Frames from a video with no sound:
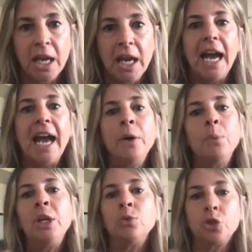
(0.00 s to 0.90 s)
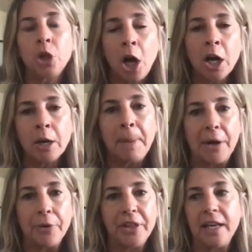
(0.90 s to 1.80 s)
And that we don't talk
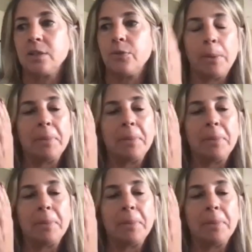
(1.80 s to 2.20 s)
about things from